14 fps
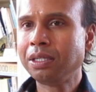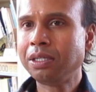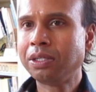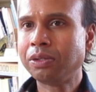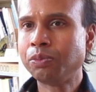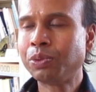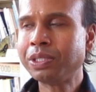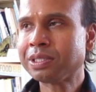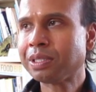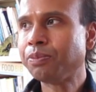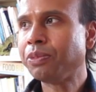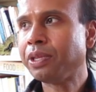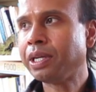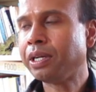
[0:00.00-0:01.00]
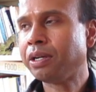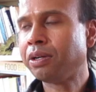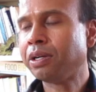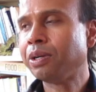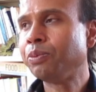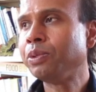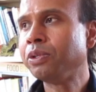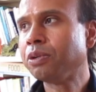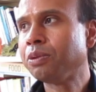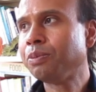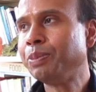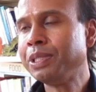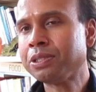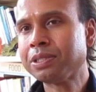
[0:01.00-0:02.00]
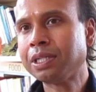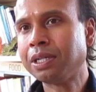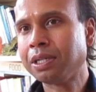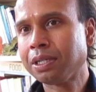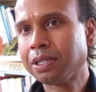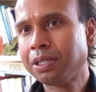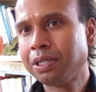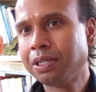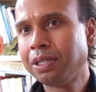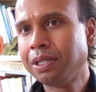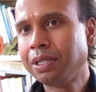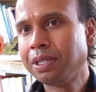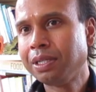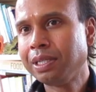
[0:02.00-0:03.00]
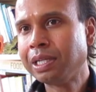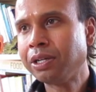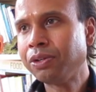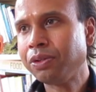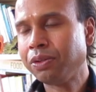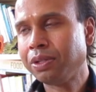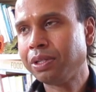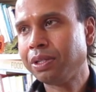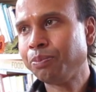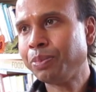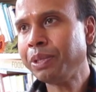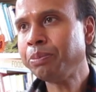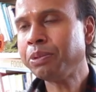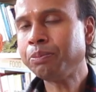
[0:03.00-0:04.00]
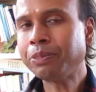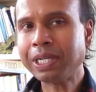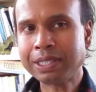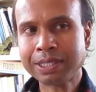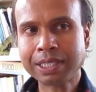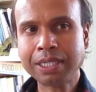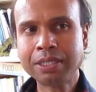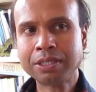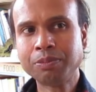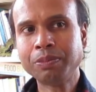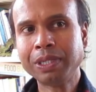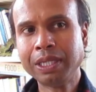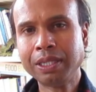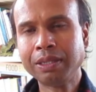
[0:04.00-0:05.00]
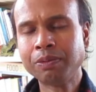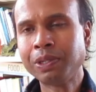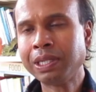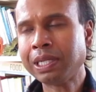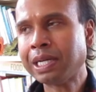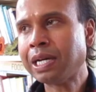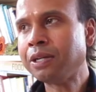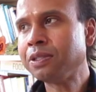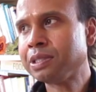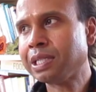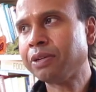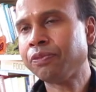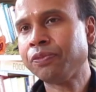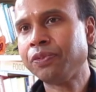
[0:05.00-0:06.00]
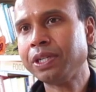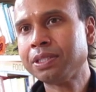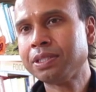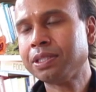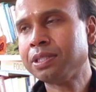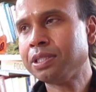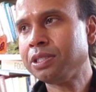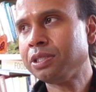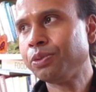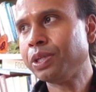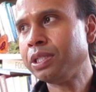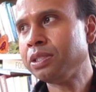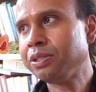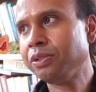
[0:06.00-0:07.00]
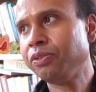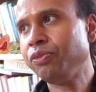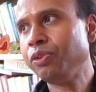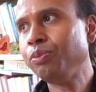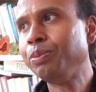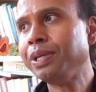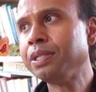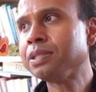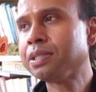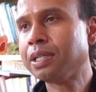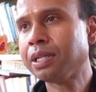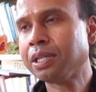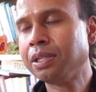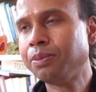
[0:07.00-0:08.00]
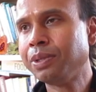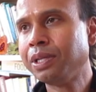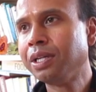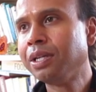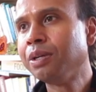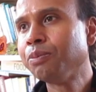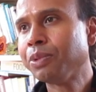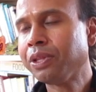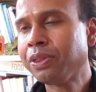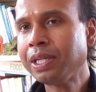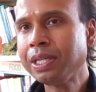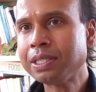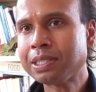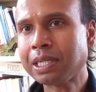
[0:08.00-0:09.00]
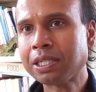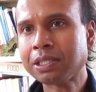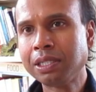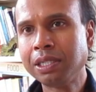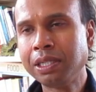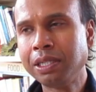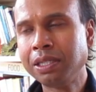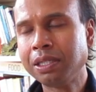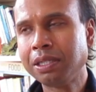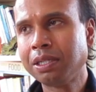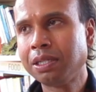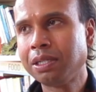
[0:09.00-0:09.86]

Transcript: you know, once I'm there, I will not be stuck. Now, people might say to me, well, how does that fix the situation of you being stuck? And the thing is actually,